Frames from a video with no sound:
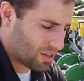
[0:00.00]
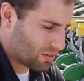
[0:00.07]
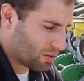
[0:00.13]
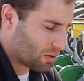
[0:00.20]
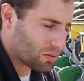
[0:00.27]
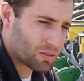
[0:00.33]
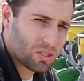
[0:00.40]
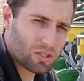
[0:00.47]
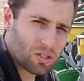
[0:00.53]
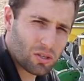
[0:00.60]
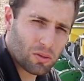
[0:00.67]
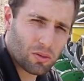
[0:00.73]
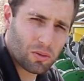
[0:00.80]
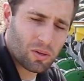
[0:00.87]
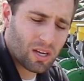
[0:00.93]
those
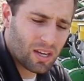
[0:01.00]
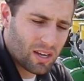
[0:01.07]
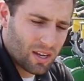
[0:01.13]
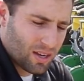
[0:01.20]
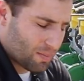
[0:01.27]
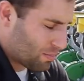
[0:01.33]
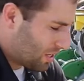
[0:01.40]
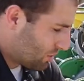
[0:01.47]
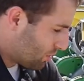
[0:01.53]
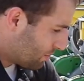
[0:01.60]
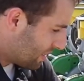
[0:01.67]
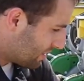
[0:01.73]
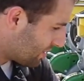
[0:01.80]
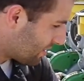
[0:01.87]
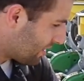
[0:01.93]
two
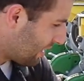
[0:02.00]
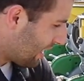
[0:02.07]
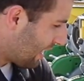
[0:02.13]
measurements.